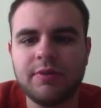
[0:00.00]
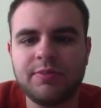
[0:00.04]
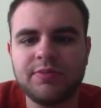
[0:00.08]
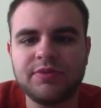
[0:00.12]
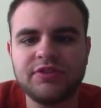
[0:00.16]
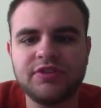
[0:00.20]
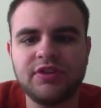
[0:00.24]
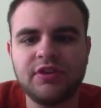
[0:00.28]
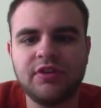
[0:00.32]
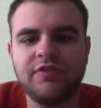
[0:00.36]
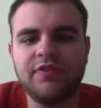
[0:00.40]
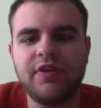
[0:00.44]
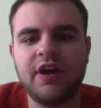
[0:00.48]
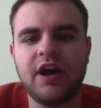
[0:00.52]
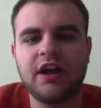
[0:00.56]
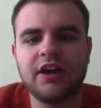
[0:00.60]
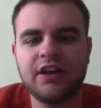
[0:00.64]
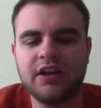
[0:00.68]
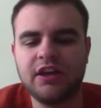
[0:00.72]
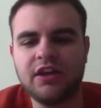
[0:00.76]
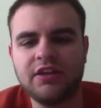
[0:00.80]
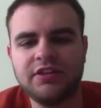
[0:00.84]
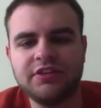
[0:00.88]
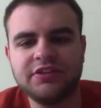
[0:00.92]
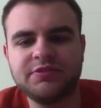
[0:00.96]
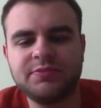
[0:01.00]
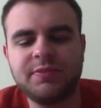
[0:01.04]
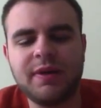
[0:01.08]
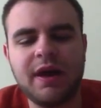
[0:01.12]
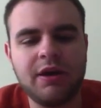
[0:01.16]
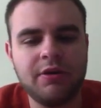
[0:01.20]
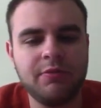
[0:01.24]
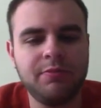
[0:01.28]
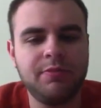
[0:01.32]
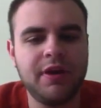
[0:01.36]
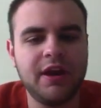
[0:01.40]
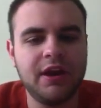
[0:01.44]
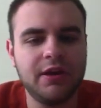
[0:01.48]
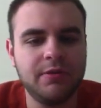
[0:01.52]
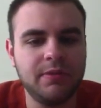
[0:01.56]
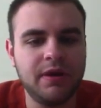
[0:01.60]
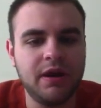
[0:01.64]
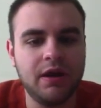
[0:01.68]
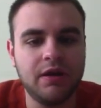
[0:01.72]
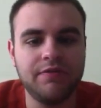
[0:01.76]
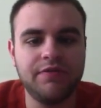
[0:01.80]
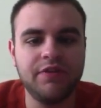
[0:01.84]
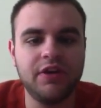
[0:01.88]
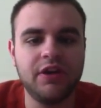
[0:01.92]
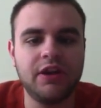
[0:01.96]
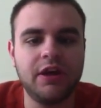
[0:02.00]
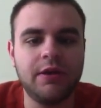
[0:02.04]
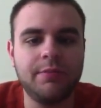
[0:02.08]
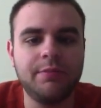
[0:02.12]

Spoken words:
episode of Hockey on the Spot with Brandon Barenfeld.